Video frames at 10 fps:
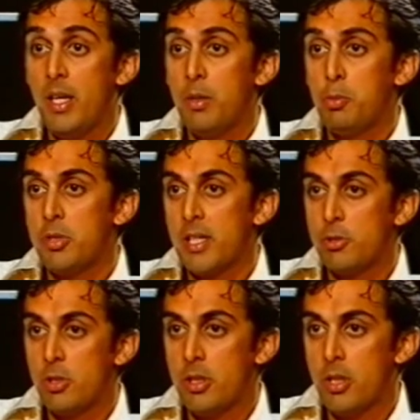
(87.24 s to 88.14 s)
Yeah, it was
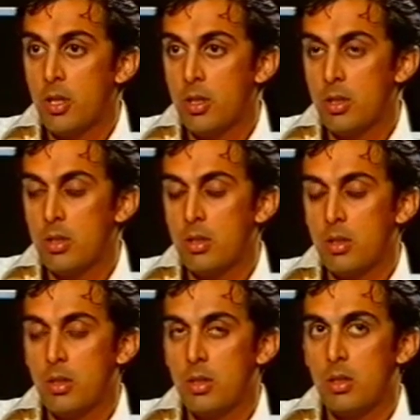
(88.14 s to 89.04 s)
actually uh,
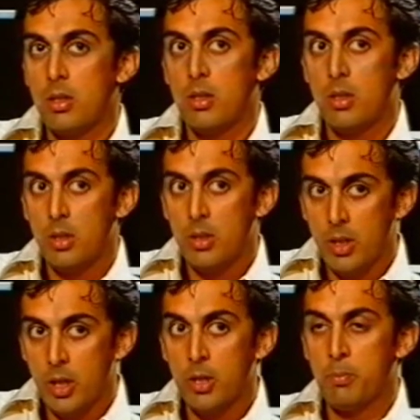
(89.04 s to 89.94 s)

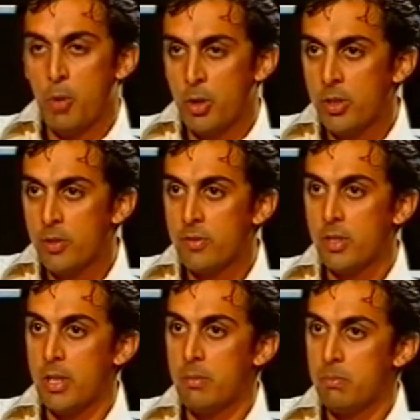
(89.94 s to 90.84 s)
morning of
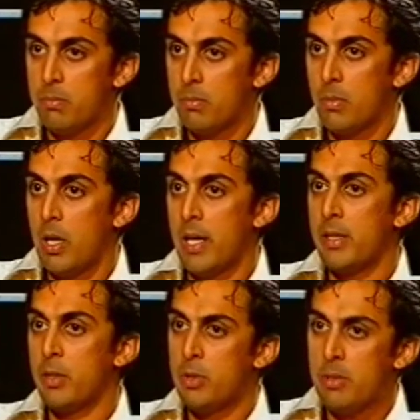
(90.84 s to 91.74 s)
the game.
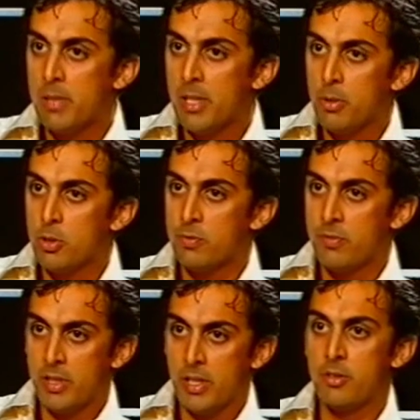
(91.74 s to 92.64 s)
I only played because
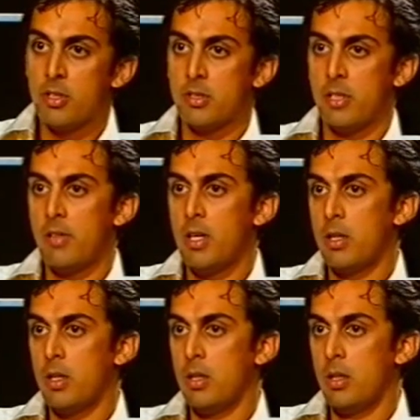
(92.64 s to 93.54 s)
Virendra
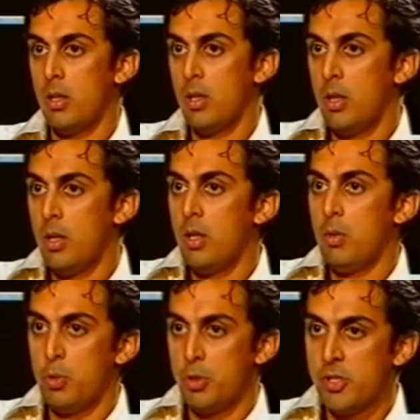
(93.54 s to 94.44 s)
Sehwag uh,
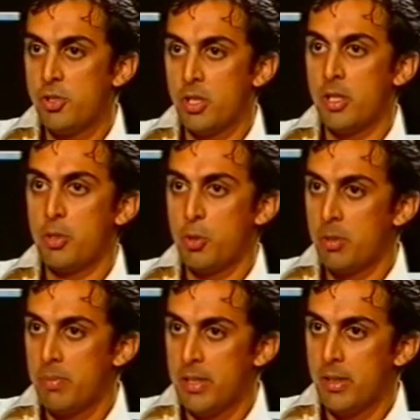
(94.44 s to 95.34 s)
was injured and
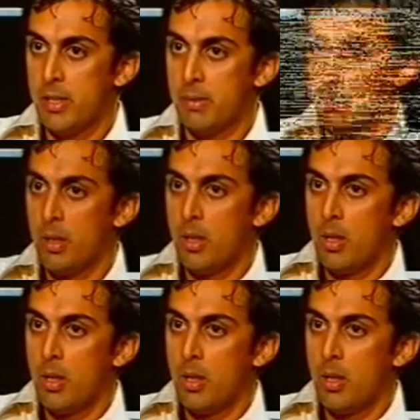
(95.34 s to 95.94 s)
couldn't play the game.